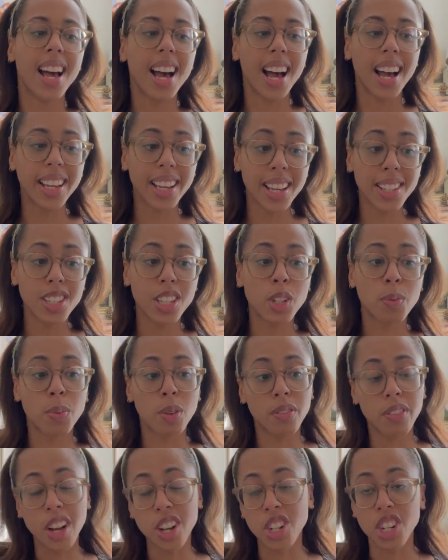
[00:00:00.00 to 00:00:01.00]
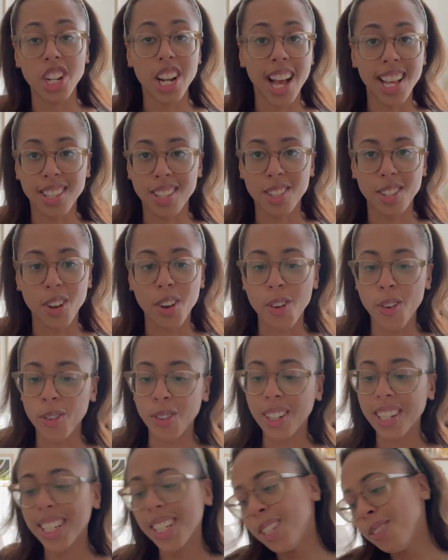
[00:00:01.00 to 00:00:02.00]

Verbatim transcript: I guess each profession has its own.